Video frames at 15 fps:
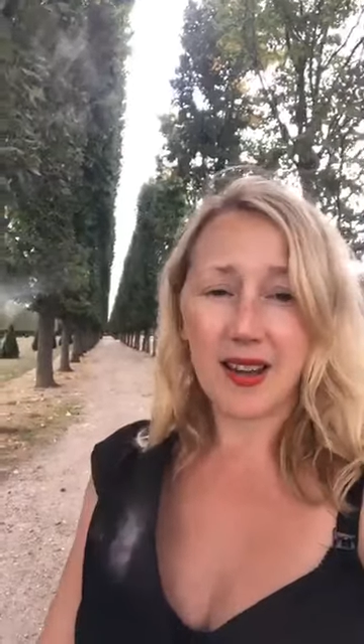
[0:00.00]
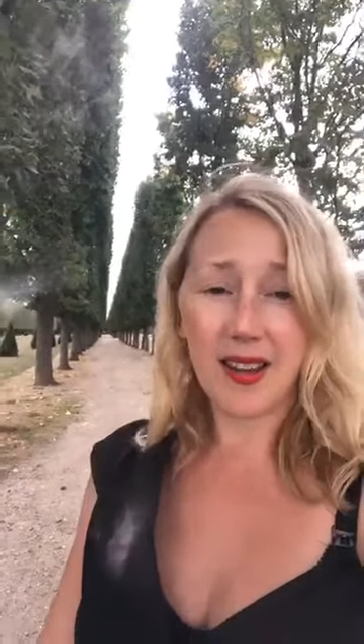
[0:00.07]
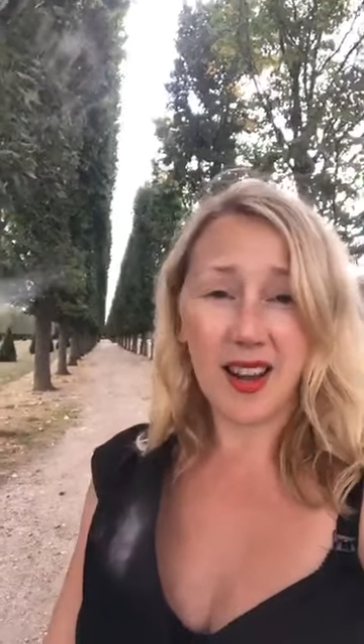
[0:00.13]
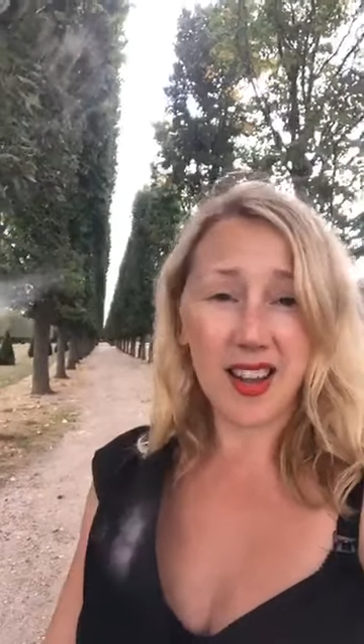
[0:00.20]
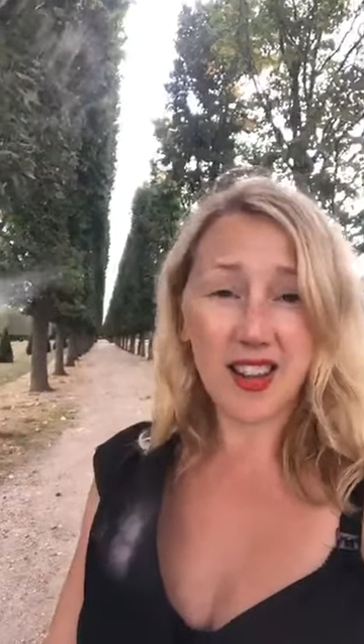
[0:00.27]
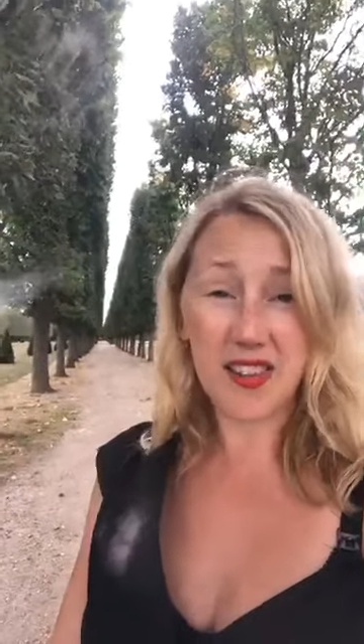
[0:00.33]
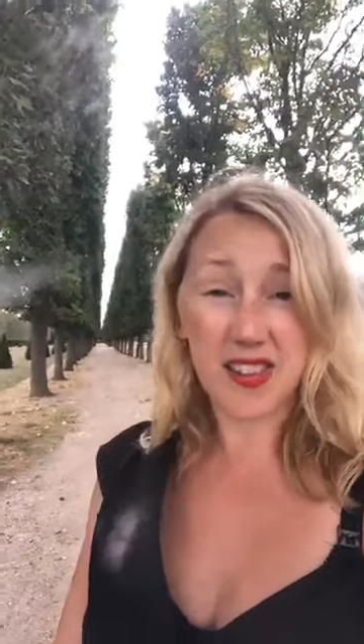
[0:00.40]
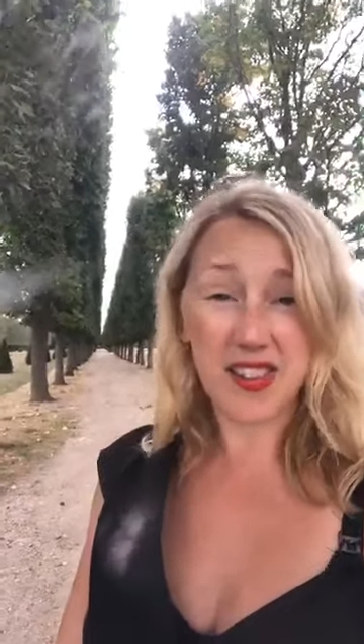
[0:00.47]

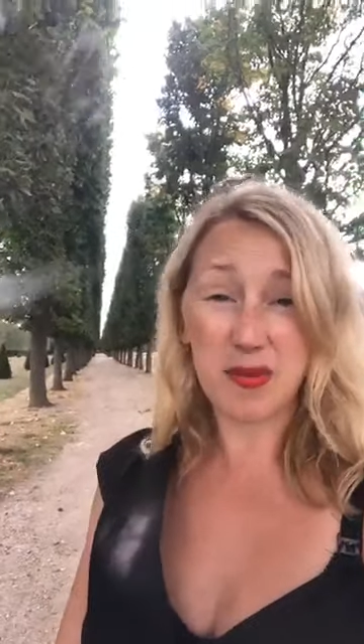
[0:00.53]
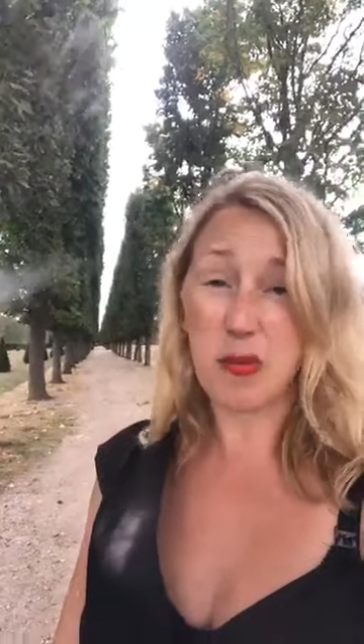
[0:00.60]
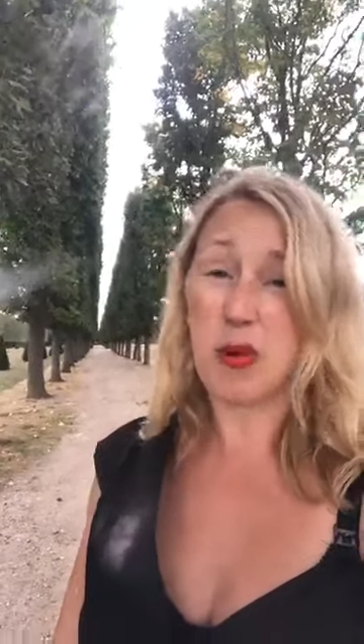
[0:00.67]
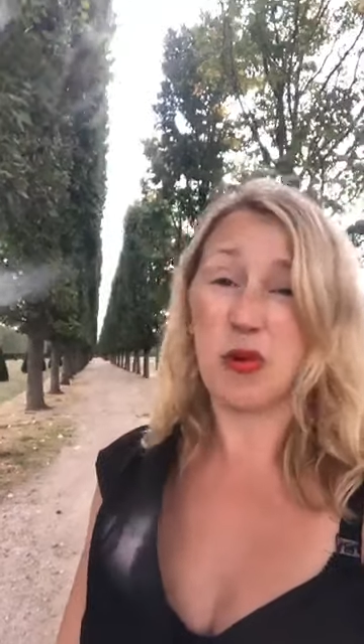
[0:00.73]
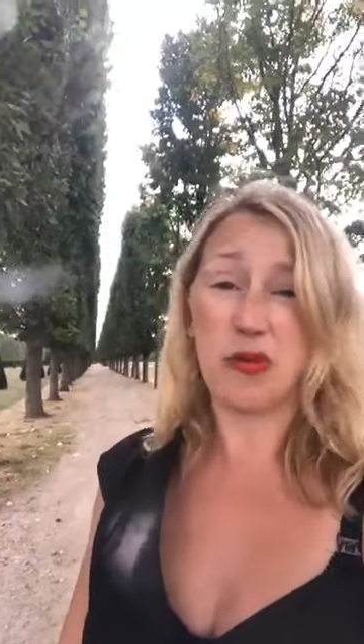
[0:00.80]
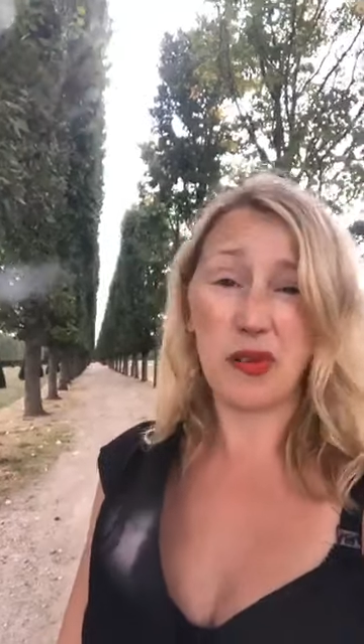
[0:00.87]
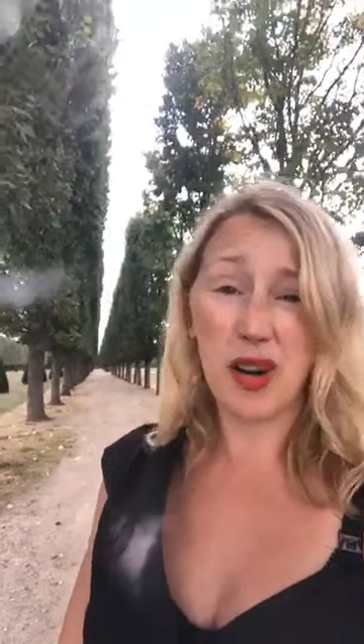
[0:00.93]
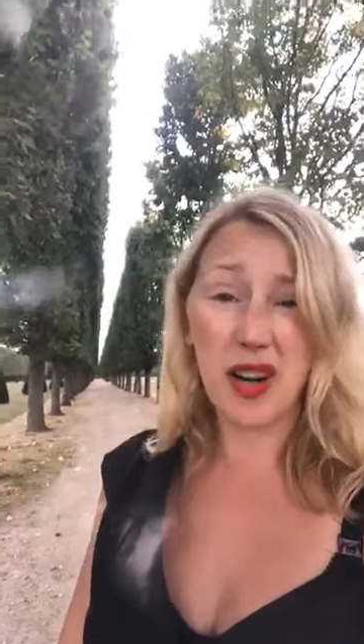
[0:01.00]
life is
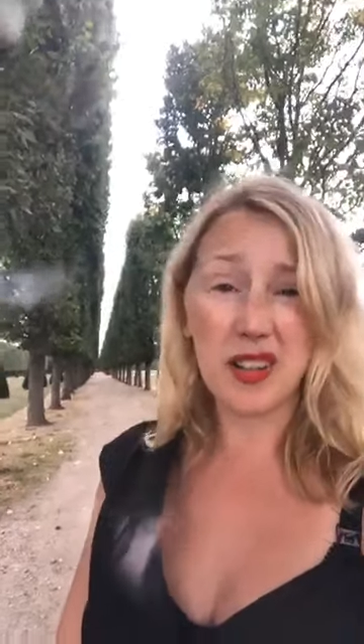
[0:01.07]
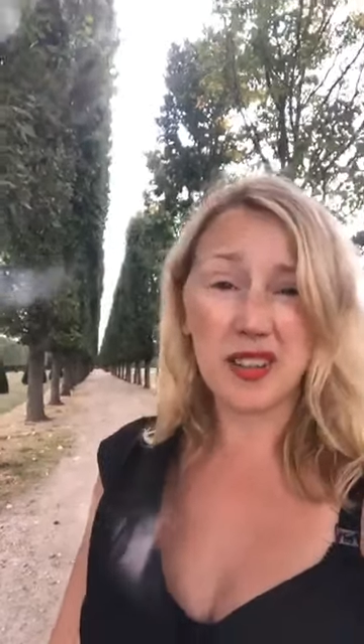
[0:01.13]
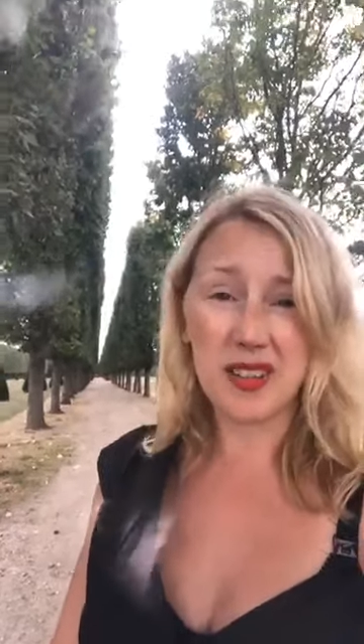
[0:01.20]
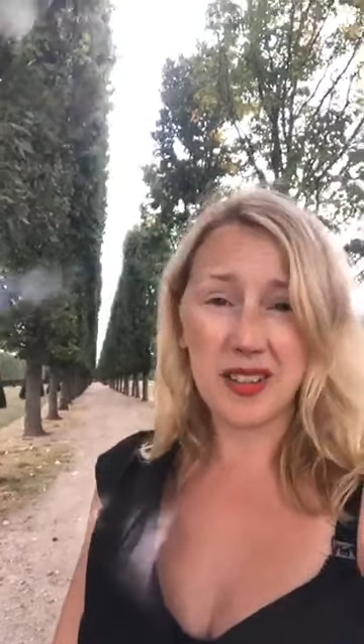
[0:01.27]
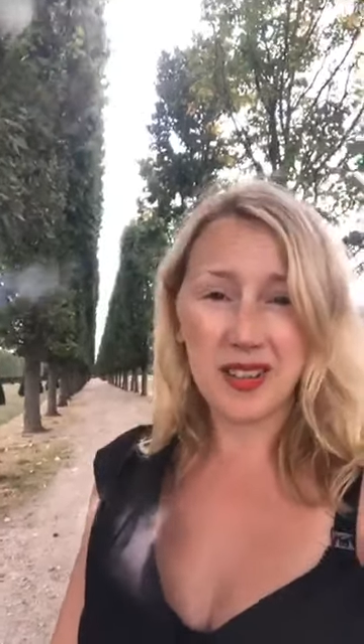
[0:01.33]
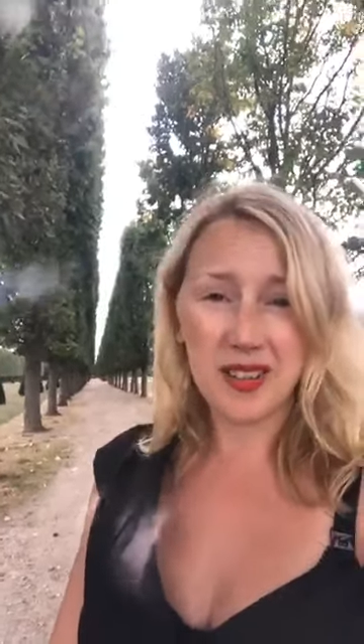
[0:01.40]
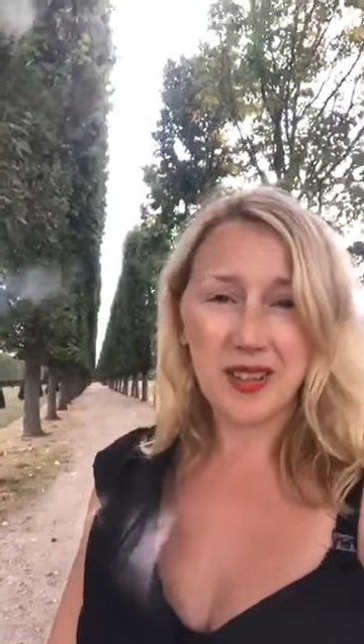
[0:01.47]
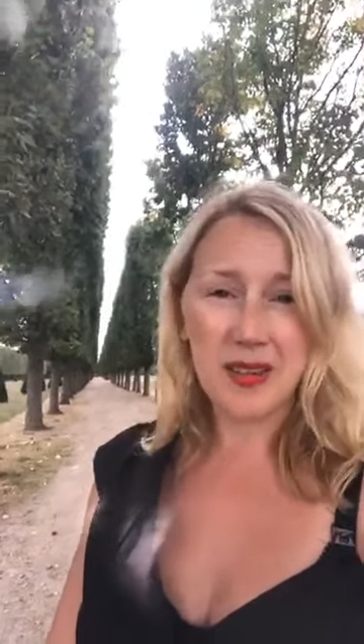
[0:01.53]
more fun,